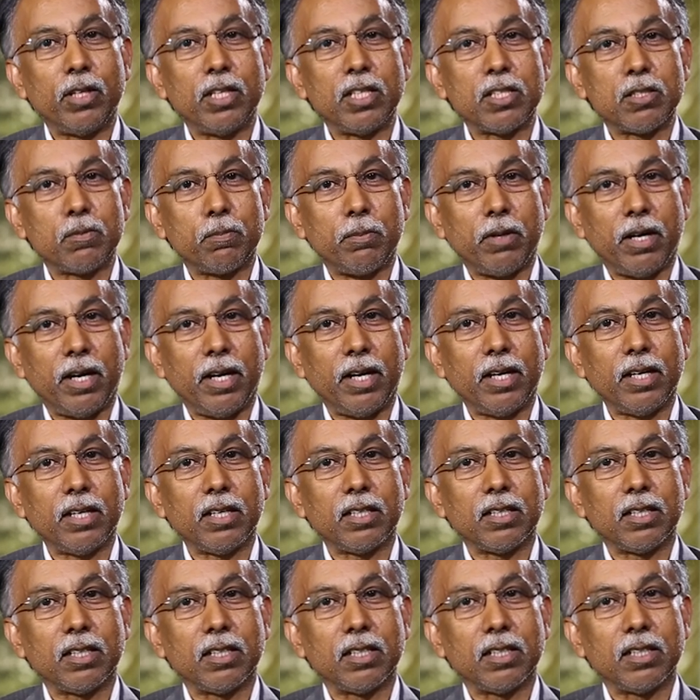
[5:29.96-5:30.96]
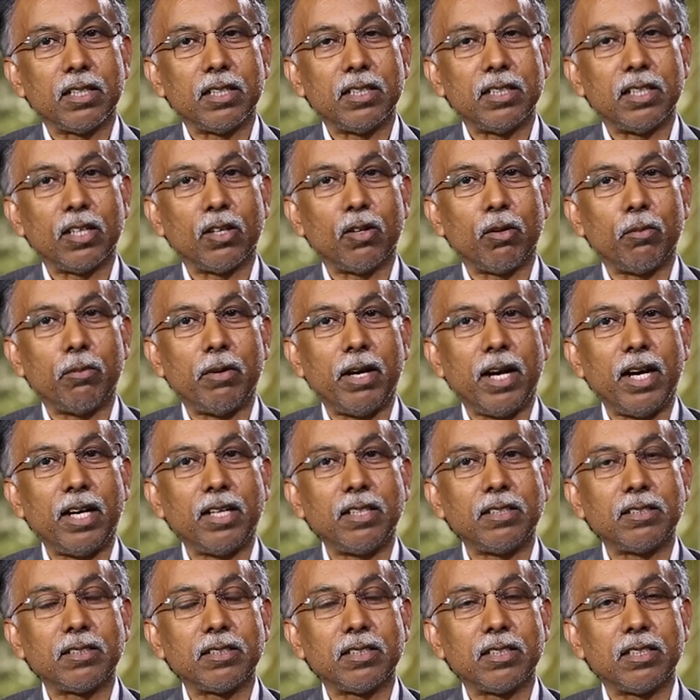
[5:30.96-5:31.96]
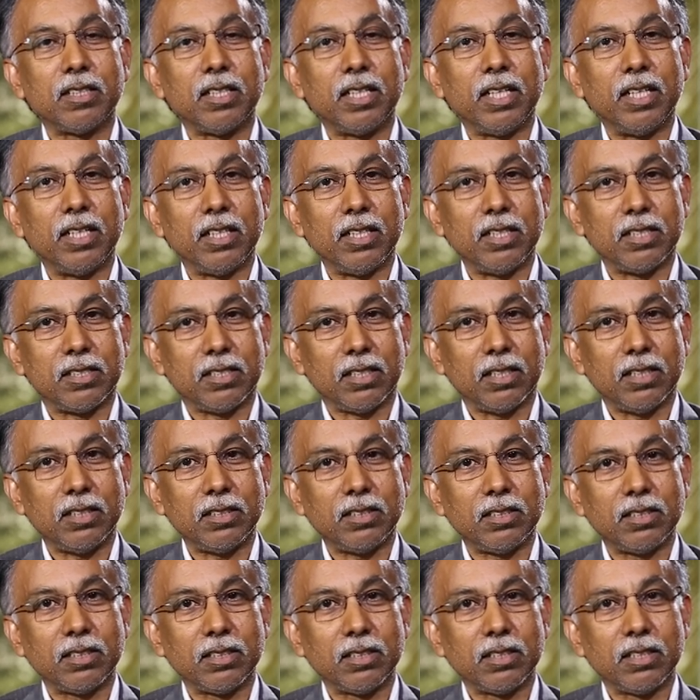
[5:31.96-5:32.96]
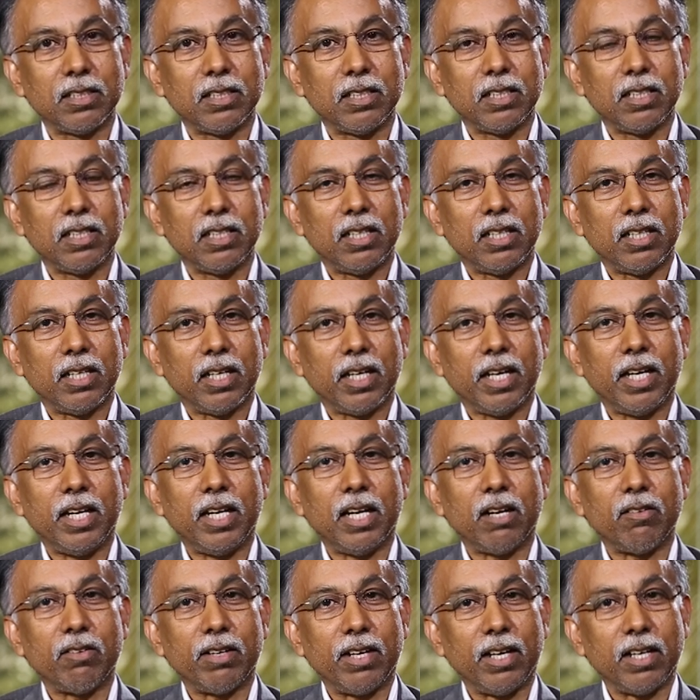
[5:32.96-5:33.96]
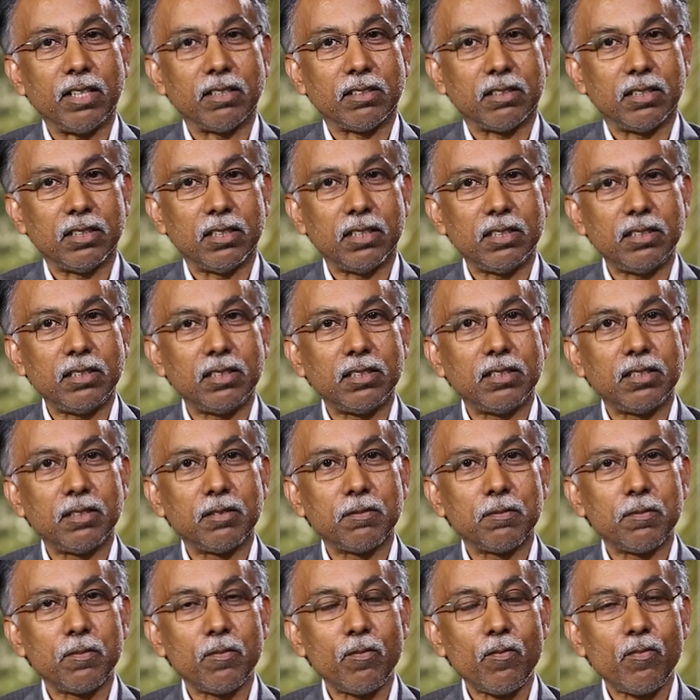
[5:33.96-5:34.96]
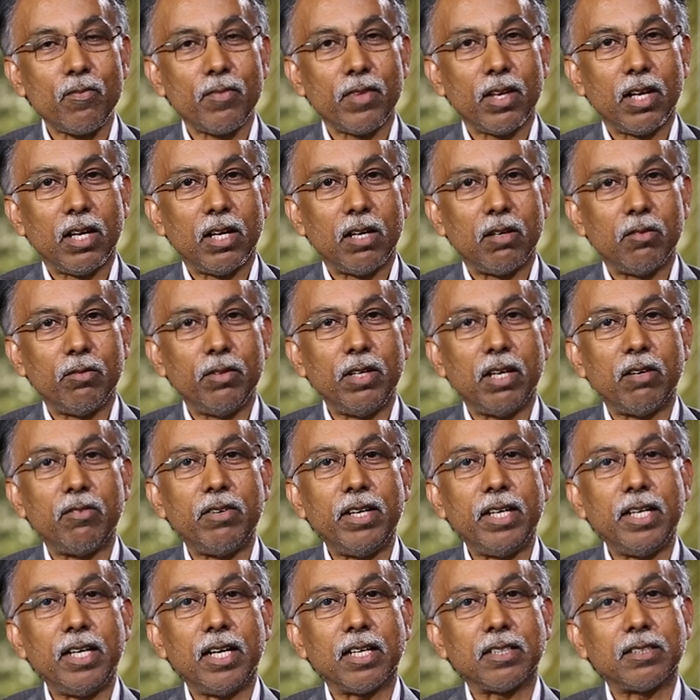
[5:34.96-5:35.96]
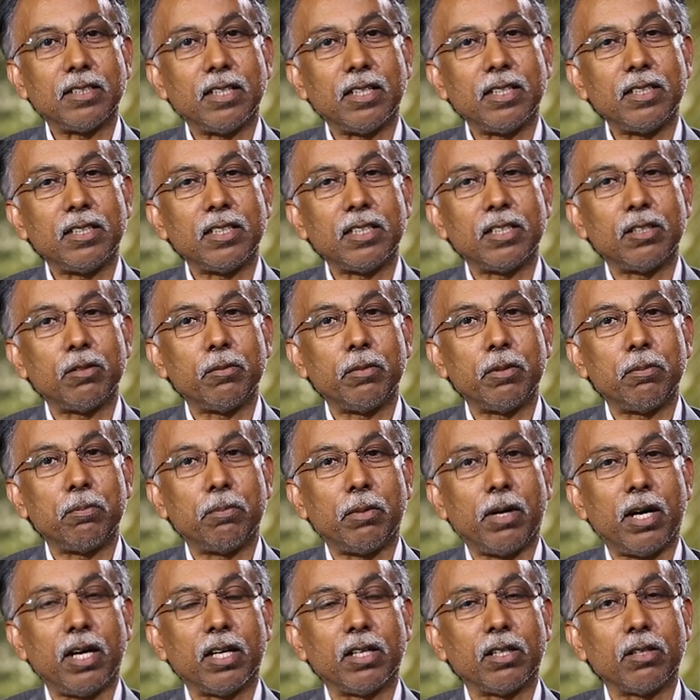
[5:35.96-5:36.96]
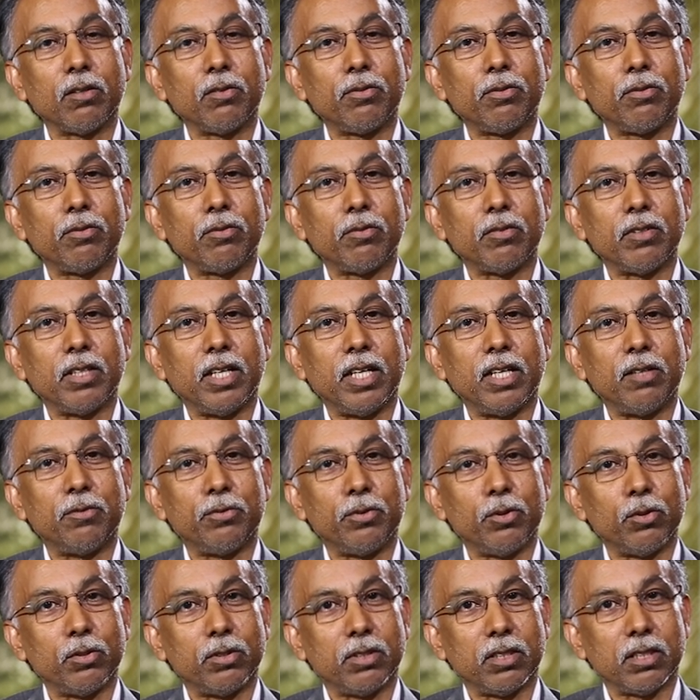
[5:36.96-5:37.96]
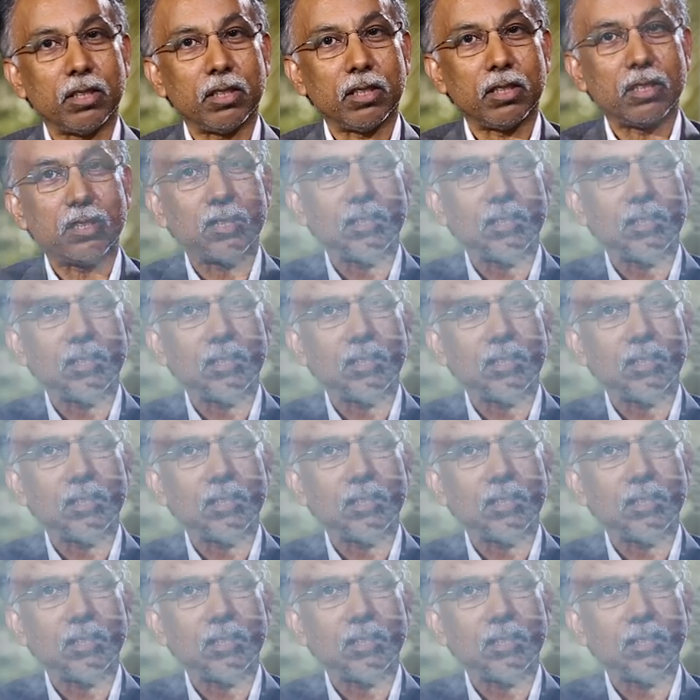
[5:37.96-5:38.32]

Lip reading: to inspire the romance in research in our youngsters. We are very excited to be part of their future.